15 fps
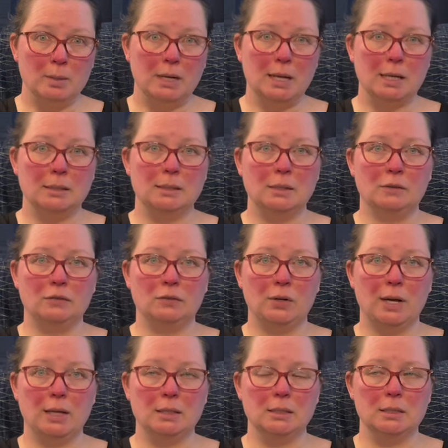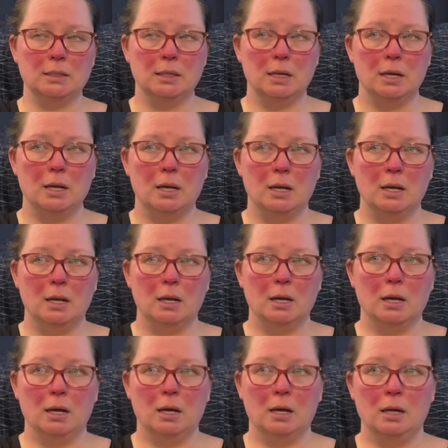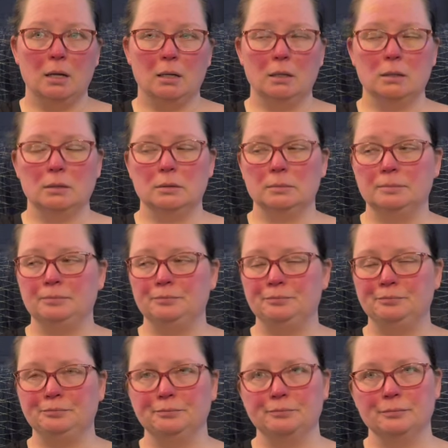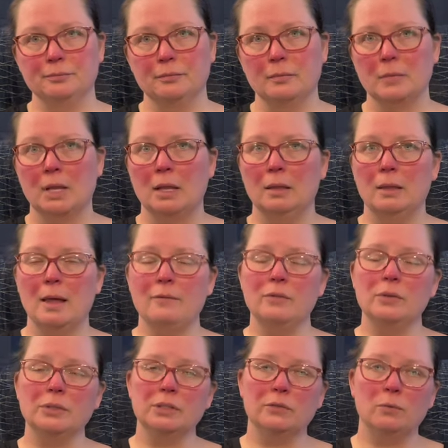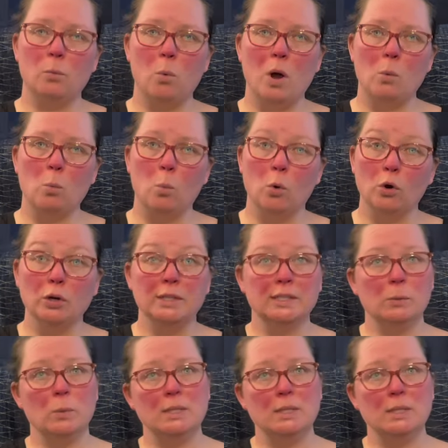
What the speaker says: has different levels of what works and what